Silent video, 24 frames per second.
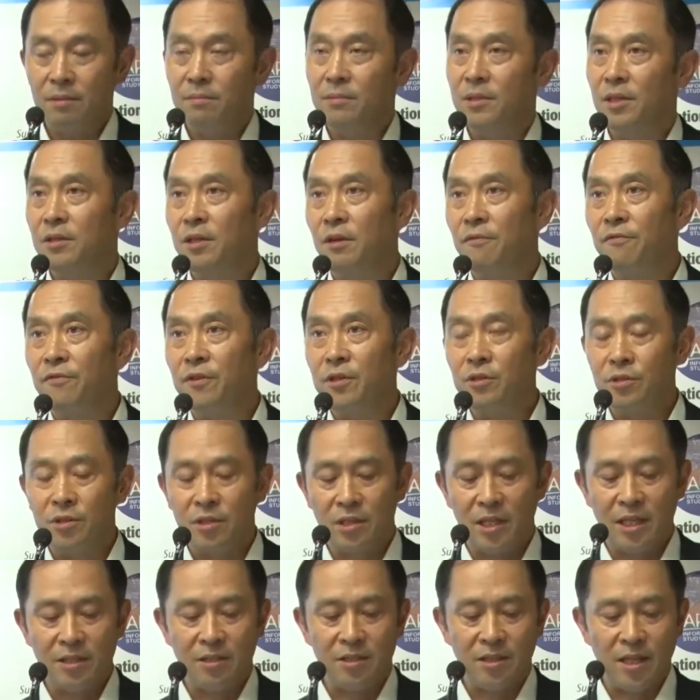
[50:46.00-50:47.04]
The difference,
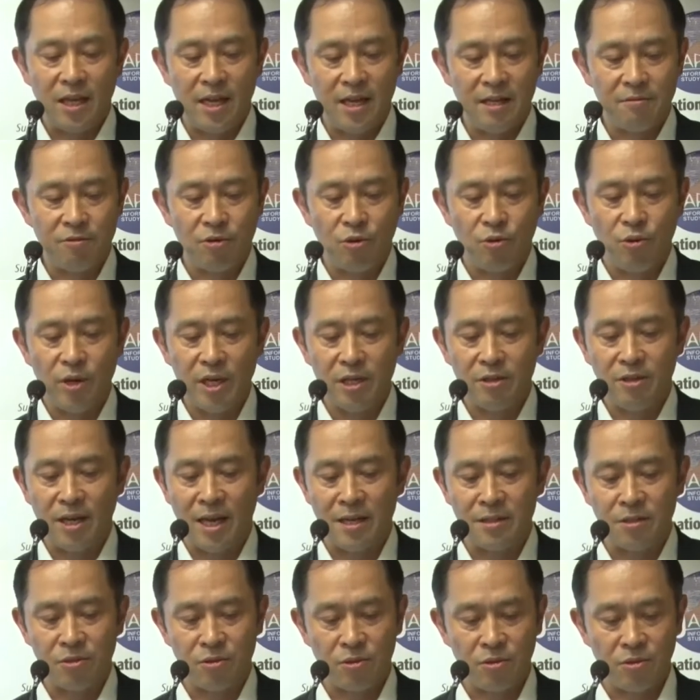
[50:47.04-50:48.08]
let's say, quick
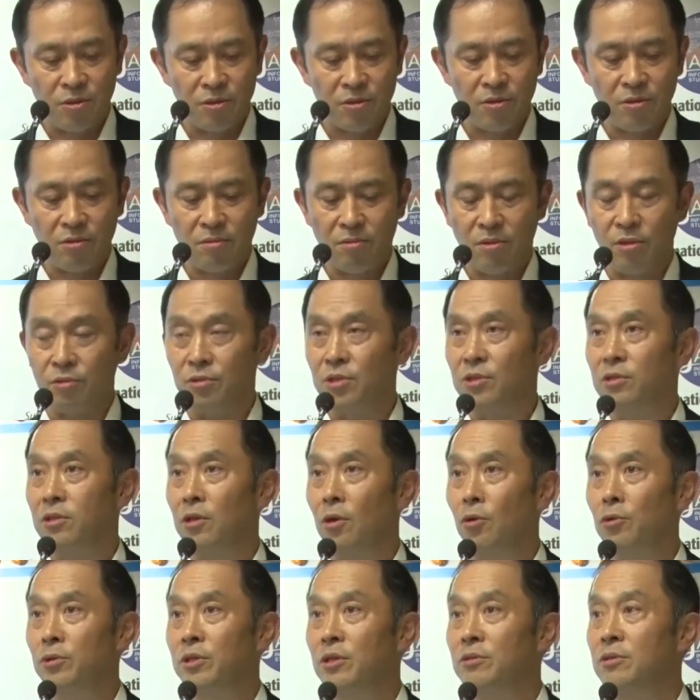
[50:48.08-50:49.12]
answers to
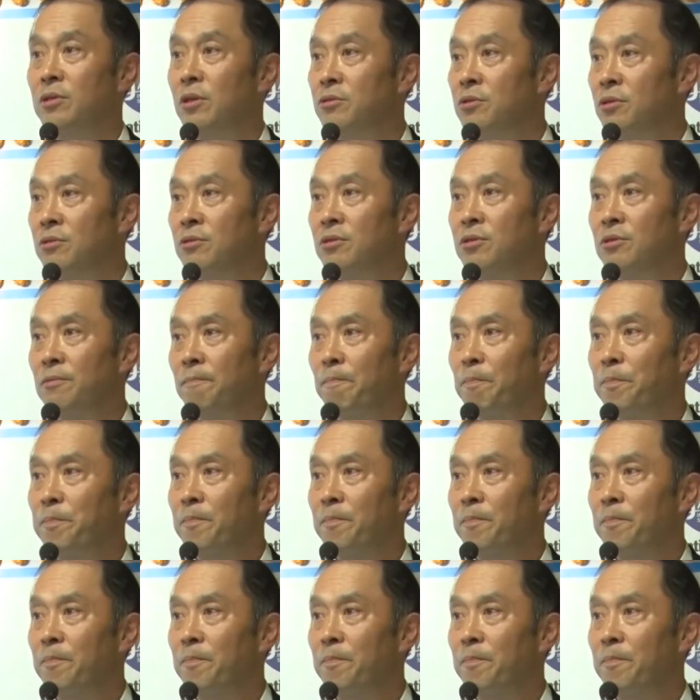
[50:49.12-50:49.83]
slow decisions.